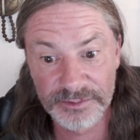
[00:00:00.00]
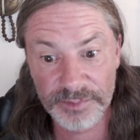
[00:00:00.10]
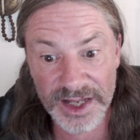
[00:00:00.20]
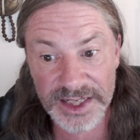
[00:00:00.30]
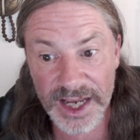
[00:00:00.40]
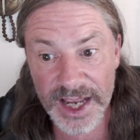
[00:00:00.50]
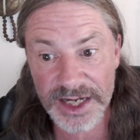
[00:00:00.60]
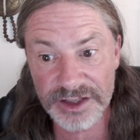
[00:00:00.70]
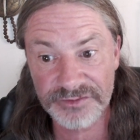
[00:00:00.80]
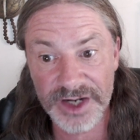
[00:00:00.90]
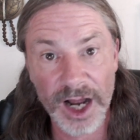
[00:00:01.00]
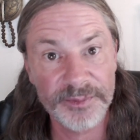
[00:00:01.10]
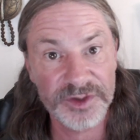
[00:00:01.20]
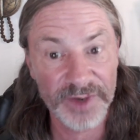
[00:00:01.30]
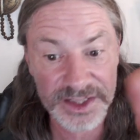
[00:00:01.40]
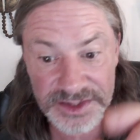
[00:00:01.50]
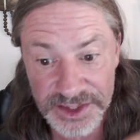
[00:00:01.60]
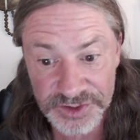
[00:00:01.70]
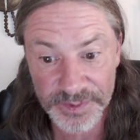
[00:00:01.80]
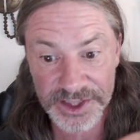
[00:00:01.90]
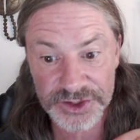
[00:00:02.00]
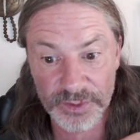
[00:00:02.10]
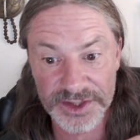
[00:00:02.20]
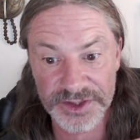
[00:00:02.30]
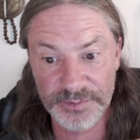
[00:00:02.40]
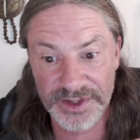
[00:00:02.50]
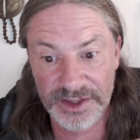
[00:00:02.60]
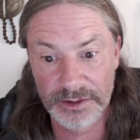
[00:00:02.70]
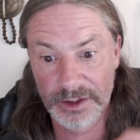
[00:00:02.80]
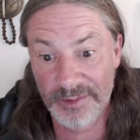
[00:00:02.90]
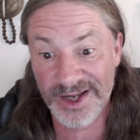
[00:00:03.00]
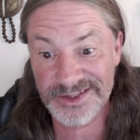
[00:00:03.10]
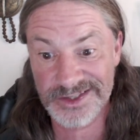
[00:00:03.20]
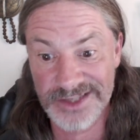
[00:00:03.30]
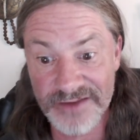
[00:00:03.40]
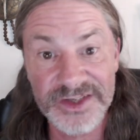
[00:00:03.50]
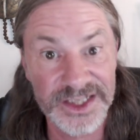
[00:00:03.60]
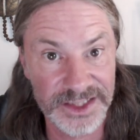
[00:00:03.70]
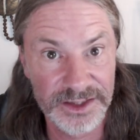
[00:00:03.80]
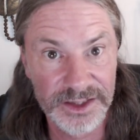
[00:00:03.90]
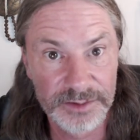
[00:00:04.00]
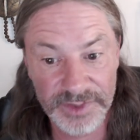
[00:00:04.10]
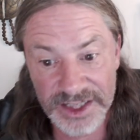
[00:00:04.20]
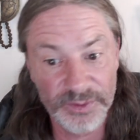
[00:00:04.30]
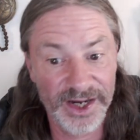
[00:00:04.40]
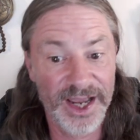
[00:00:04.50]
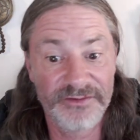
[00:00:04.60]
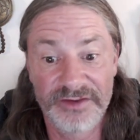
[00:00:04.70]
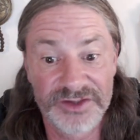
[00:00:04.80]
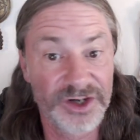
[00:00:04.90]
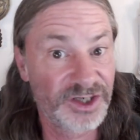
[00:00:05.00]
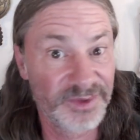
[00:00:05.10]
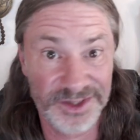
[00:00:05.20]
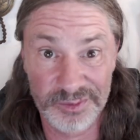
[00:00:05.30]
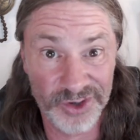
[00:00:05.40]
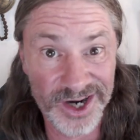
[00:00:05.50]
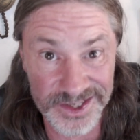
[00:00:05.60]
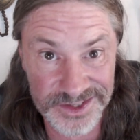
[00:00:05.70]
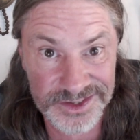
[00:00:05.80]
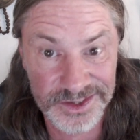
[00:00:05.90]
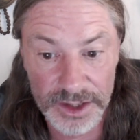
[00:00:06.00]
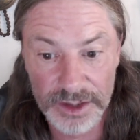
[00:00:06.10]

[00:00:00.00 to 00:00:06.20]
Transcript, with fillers: By the end of an optimized sales page winds up being about seventy. By the way, I haven't even talked about the price.